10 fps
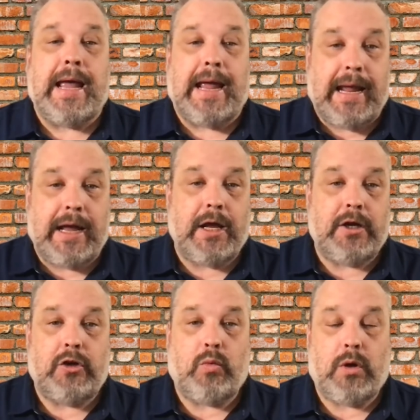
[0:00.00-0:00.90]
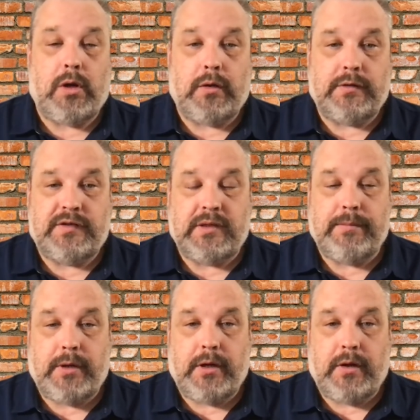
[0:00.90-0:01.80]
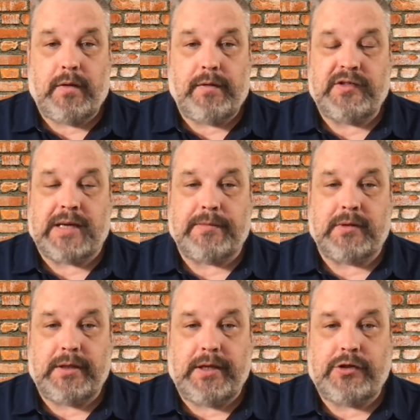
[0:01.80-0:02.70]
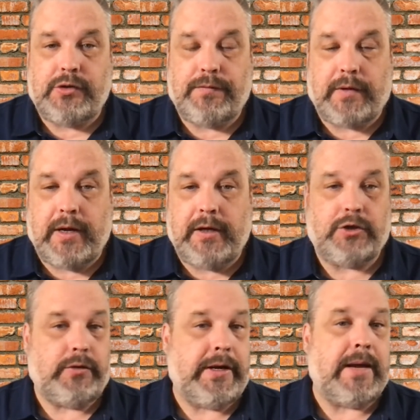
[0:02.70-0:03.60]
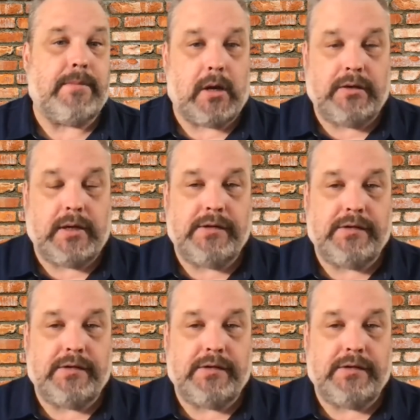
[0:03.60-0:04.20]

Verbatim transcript: and you want to send me these types of leads that you find because you can't monetize